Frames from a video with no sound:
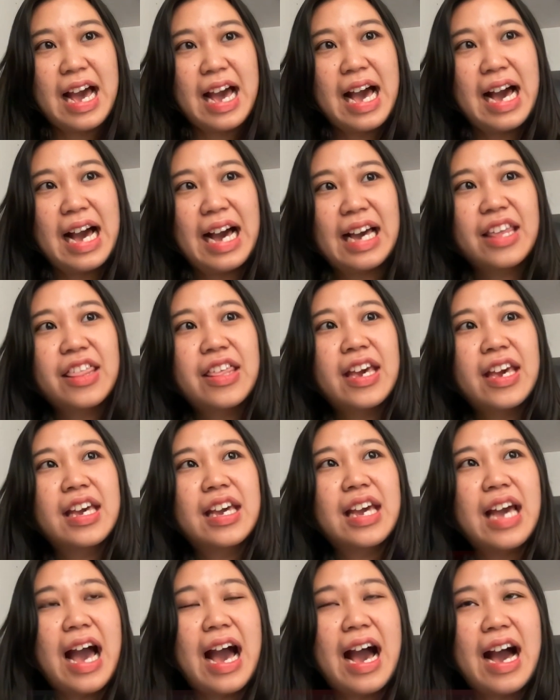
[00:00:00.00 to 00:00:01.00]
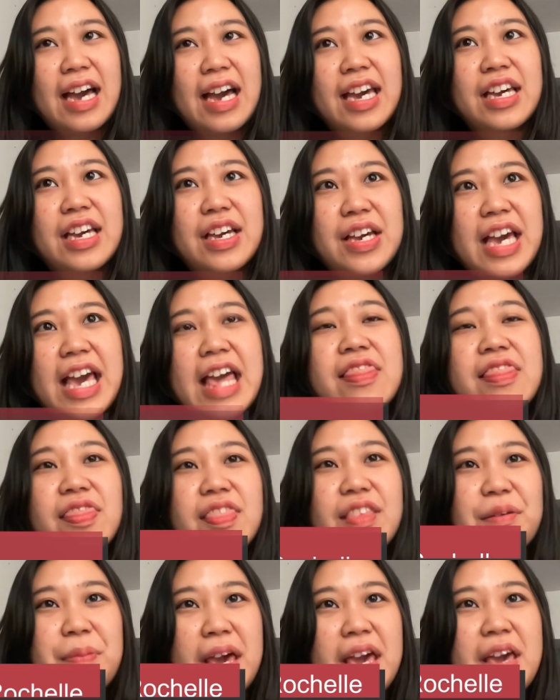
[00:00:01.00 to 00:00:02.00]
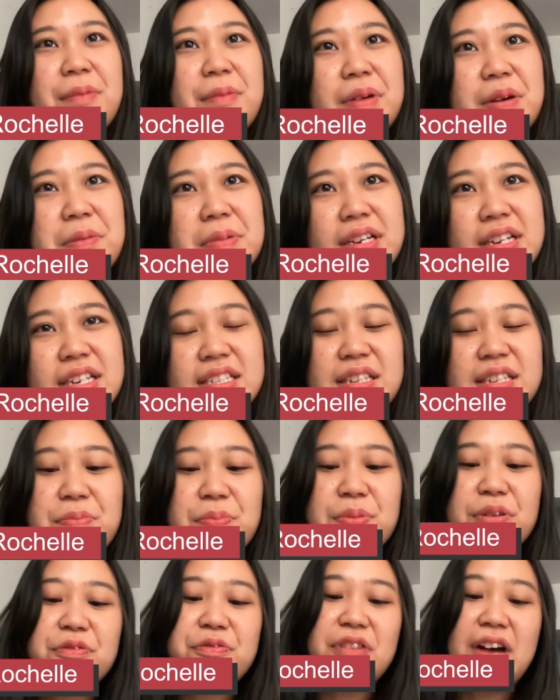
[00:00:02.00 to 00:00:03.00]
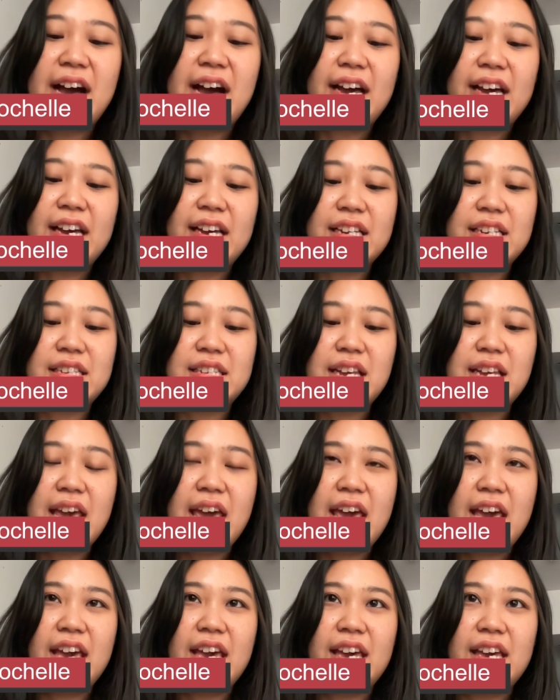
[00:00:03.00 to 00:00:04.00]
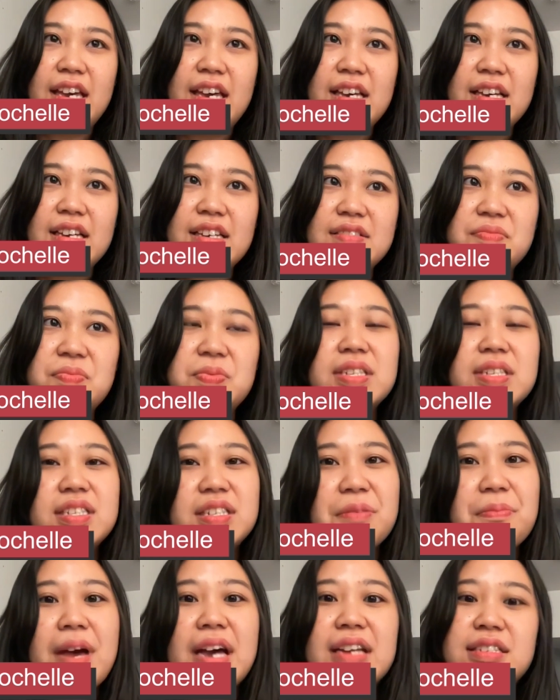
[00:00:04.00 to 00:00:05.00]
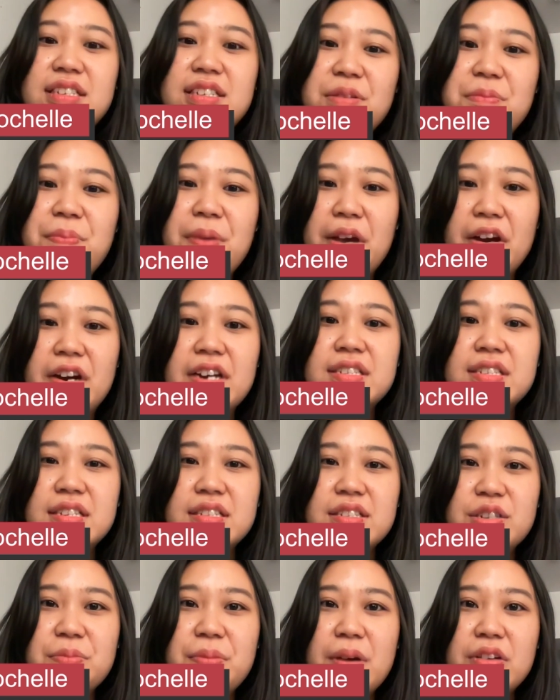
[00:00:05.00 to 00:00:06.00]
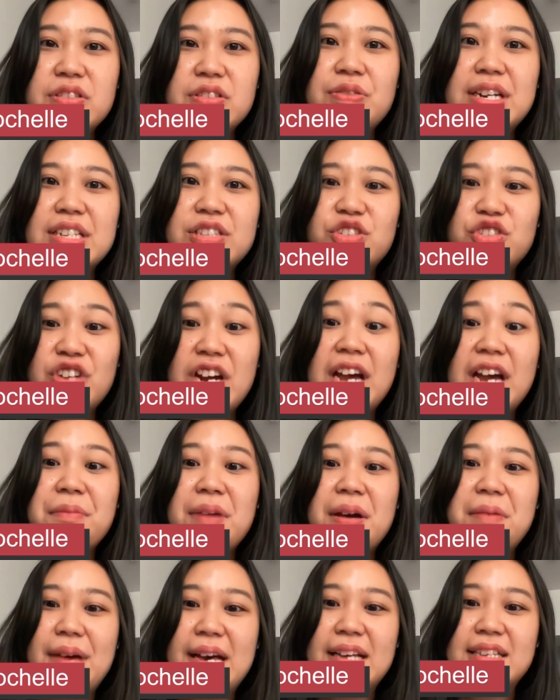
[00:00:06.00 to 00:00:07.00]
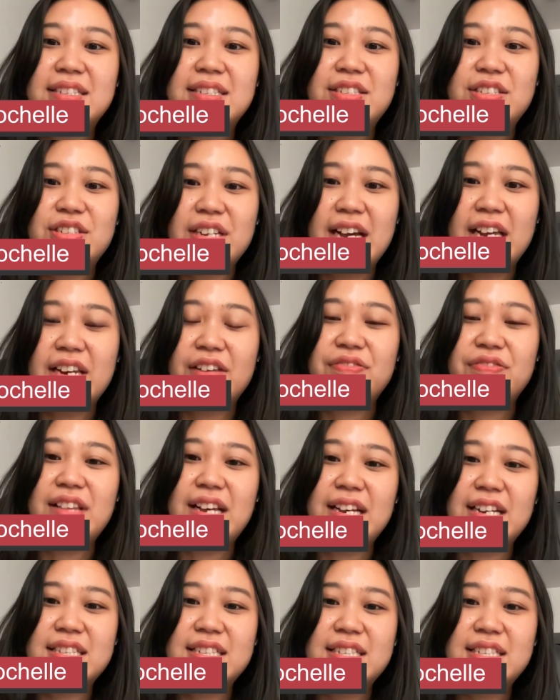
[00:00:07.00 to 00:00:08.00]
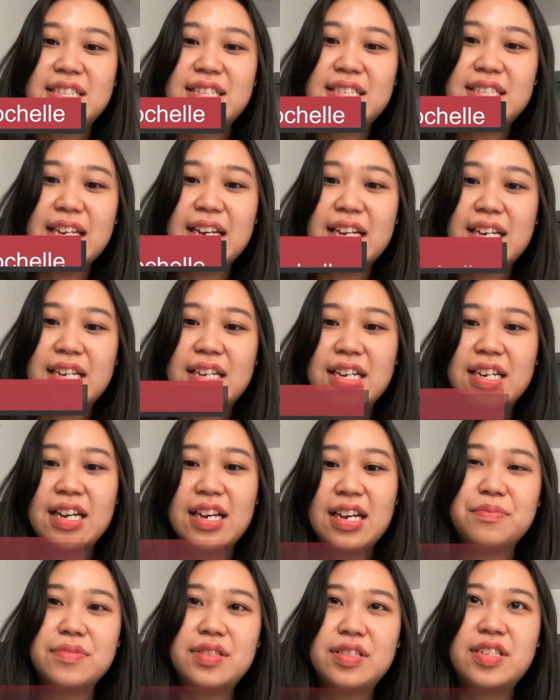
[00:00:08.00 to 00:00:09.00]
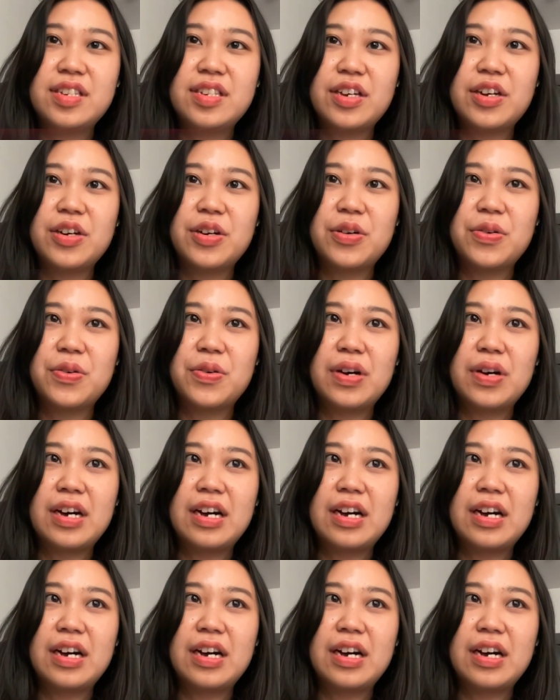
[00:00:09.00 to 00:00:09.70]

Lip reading: I think in the paper, because it provide a systematic comparison to both, so I try my best to kind of like stick to